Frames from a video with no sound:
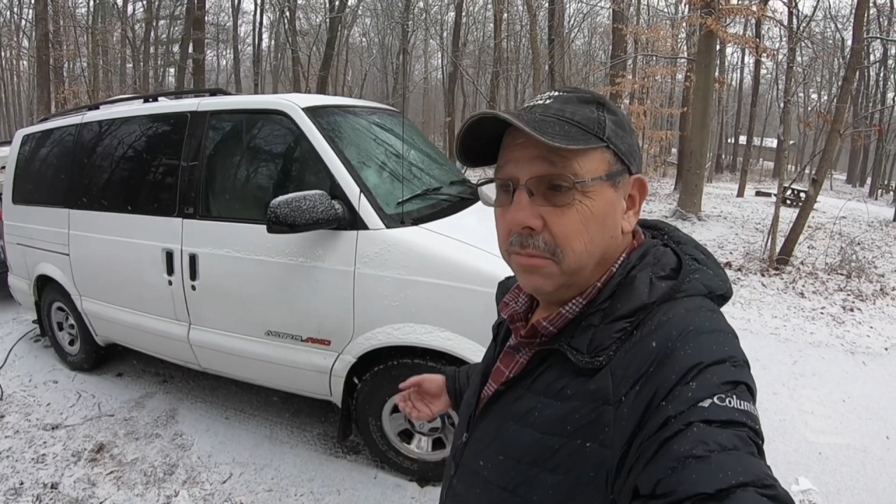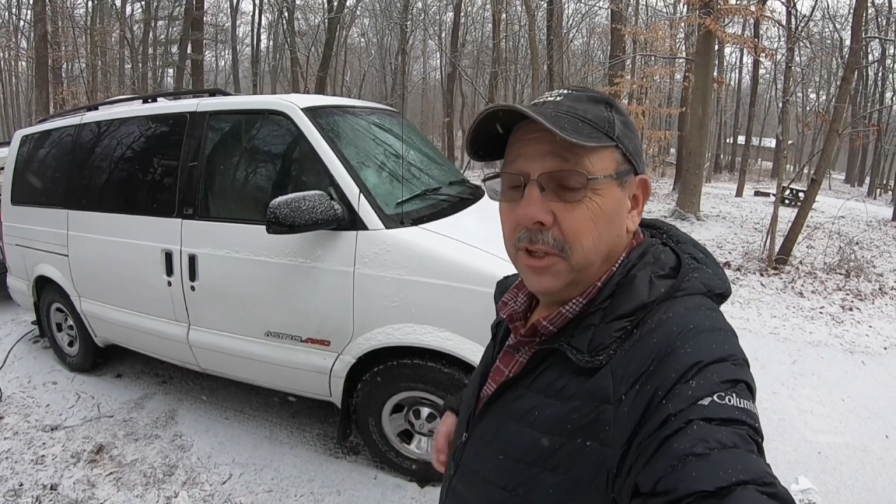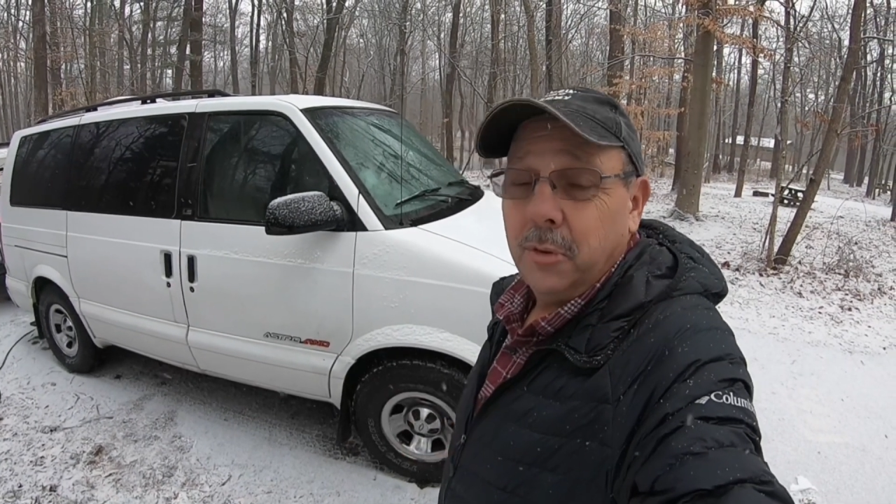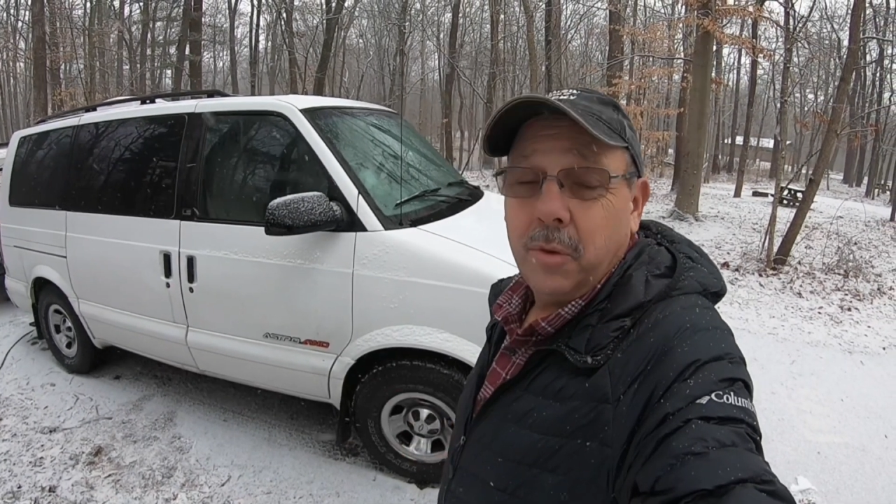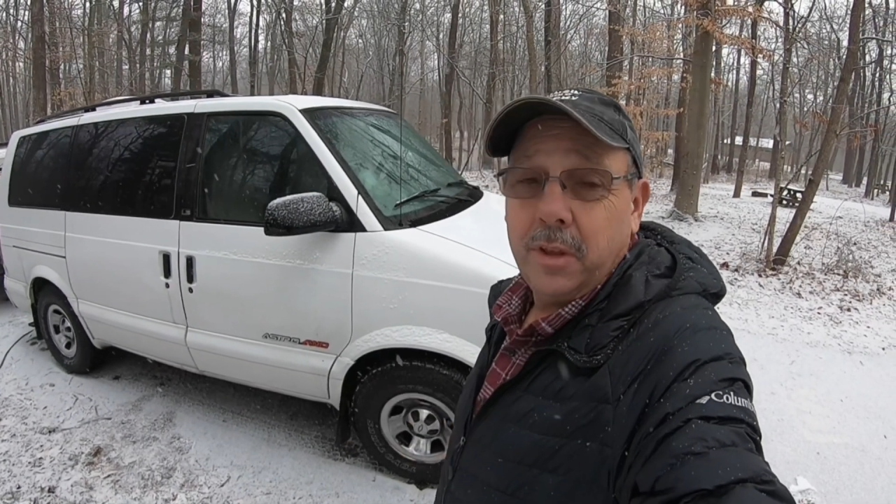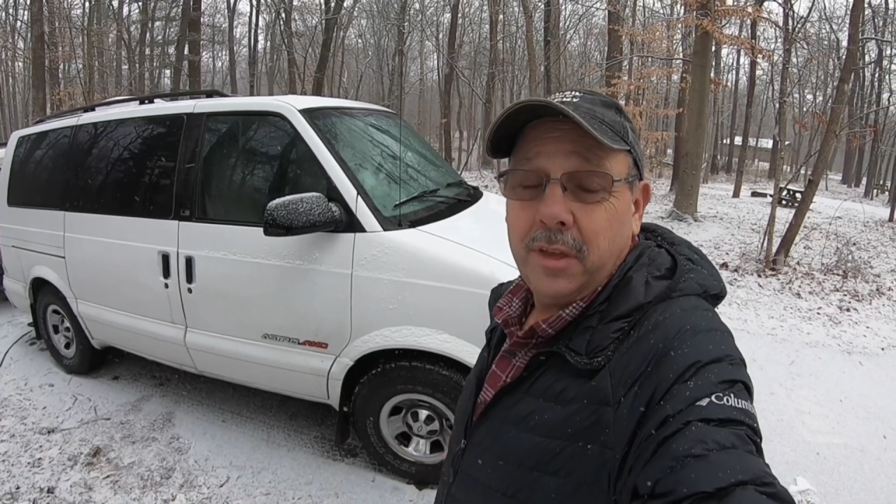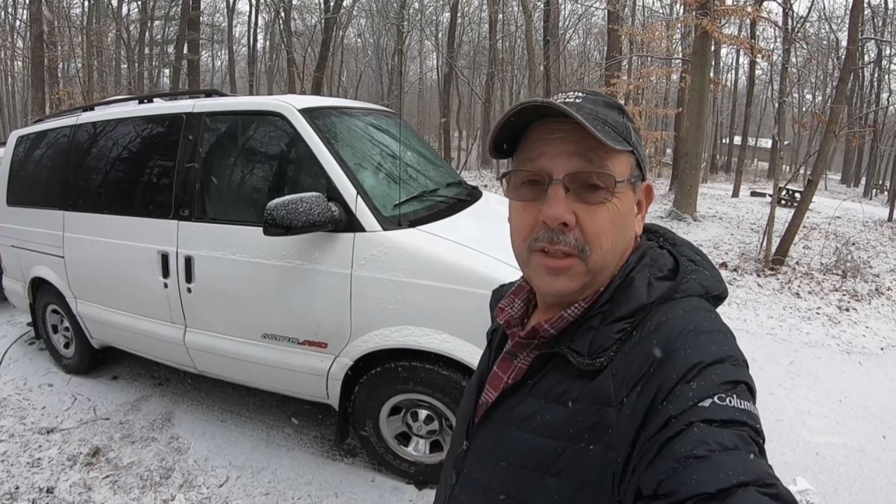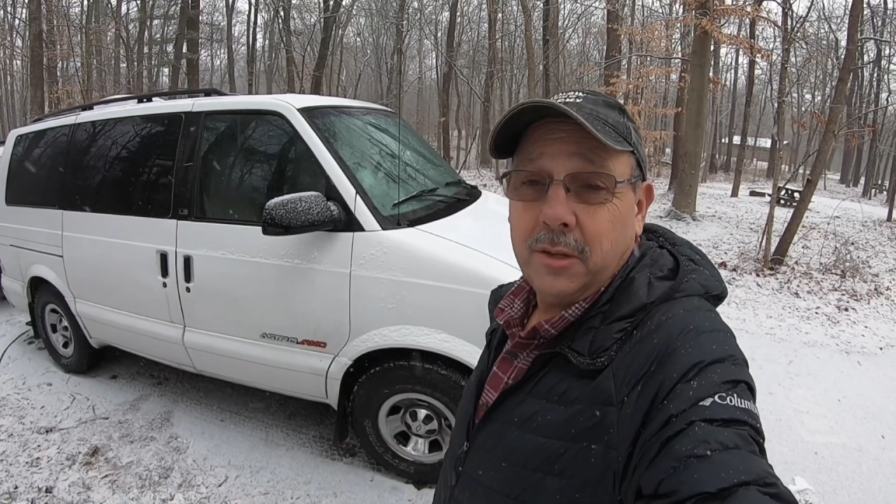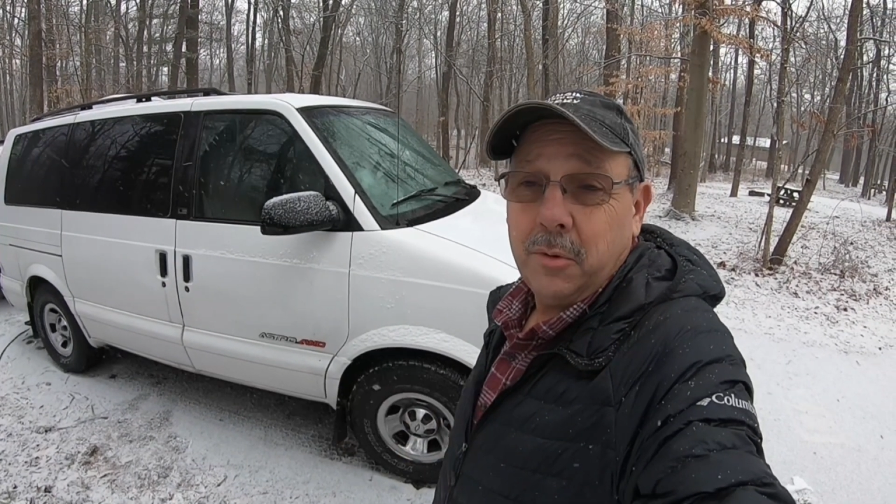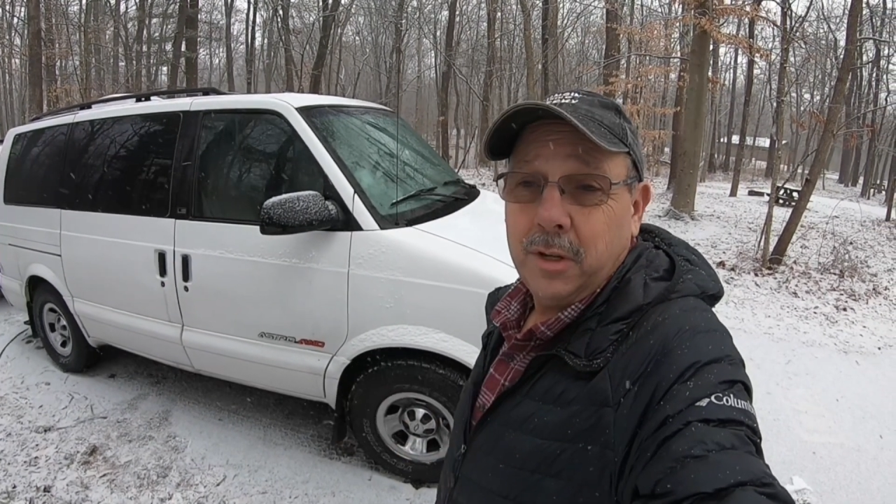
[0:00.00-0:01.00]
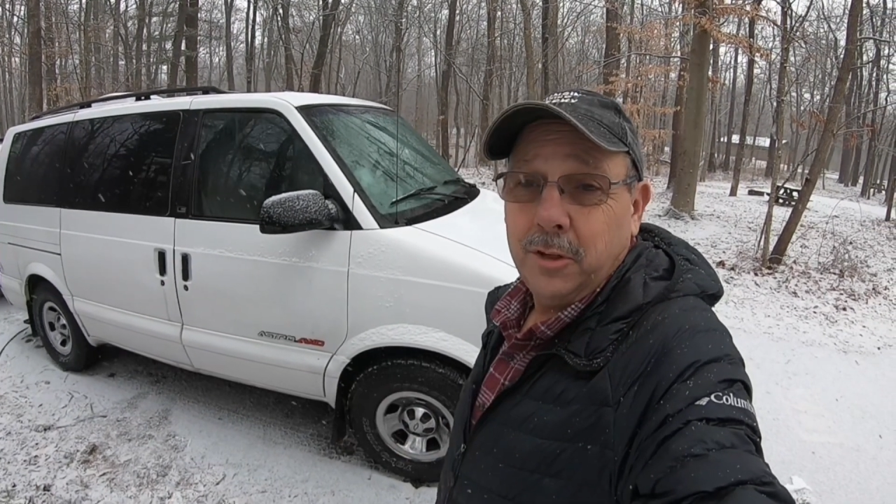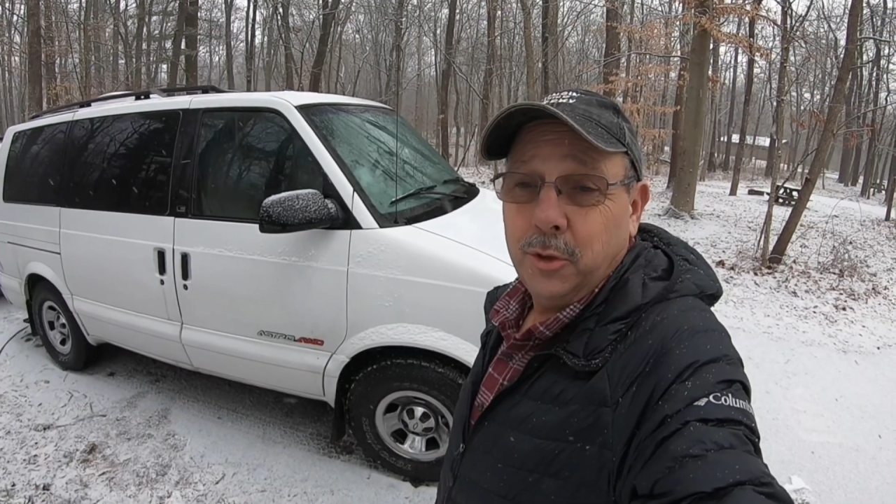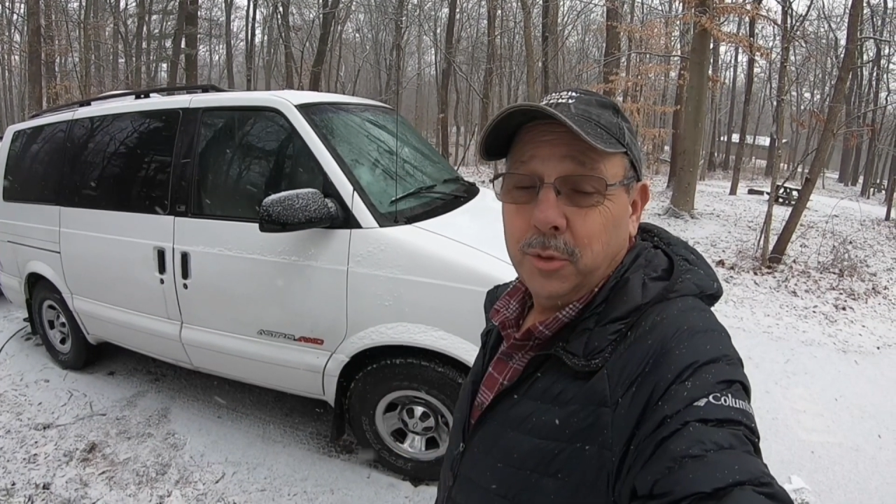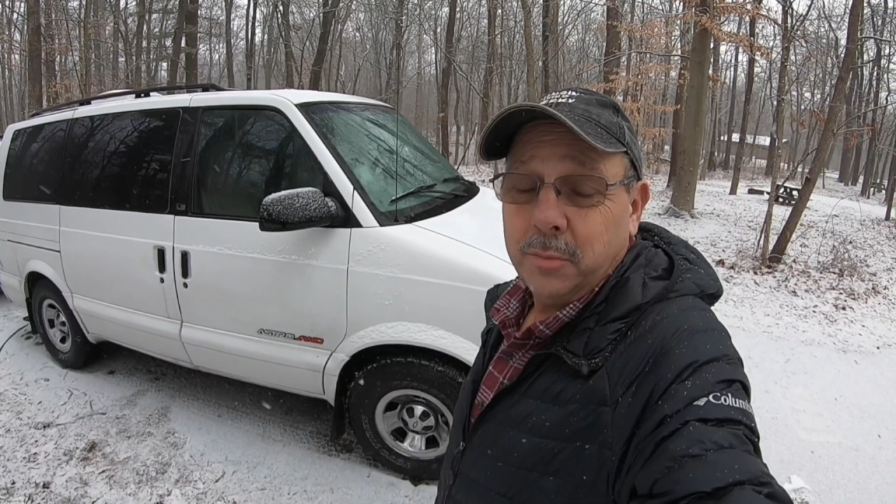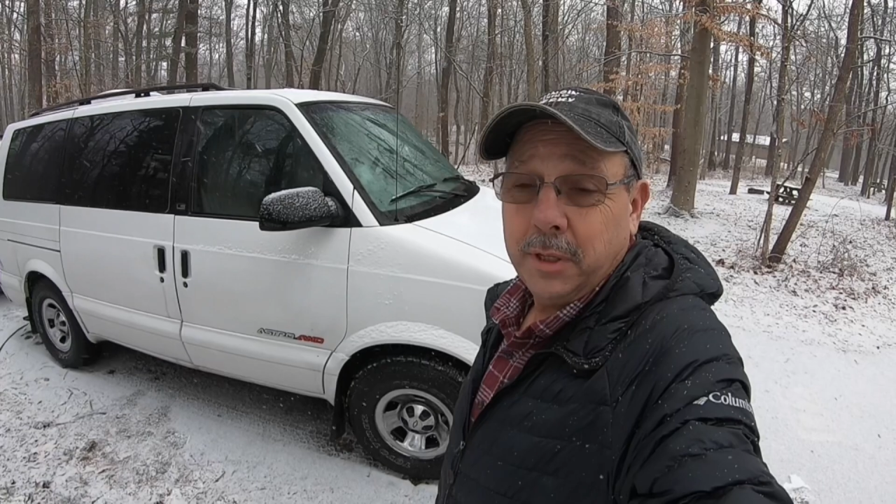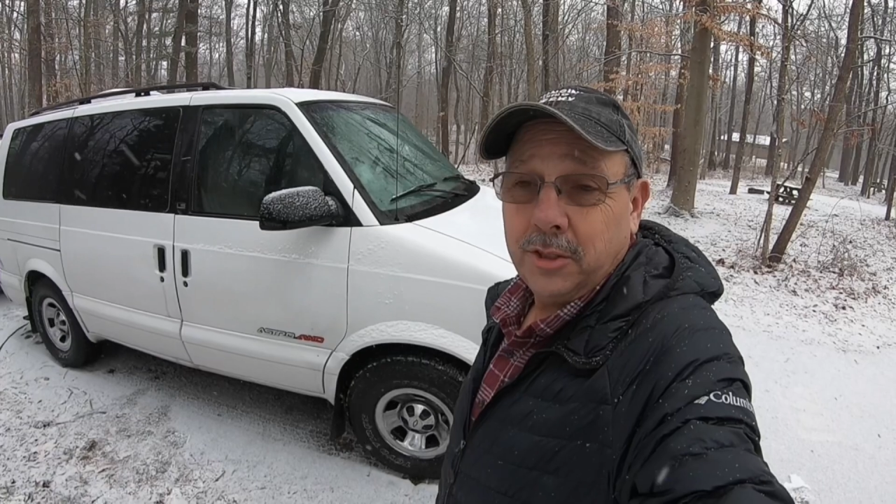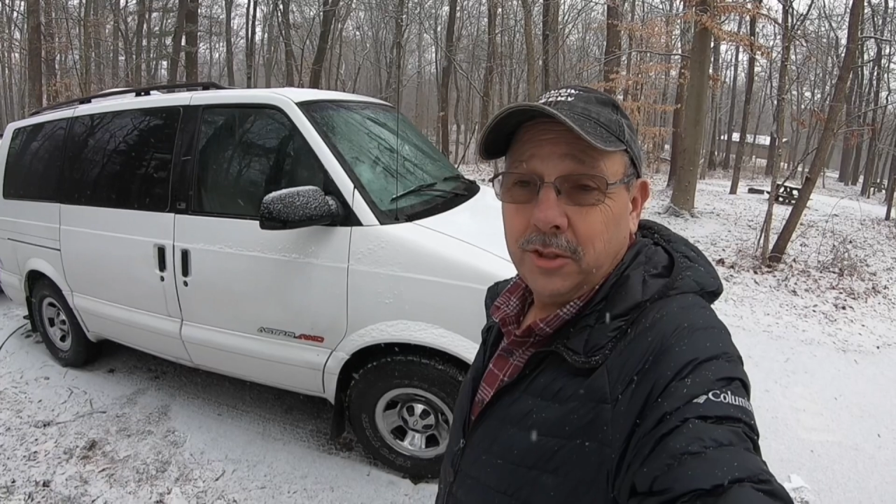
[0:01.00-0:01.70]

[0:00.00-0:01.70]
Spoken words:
you know, one of the things I wanted to do was make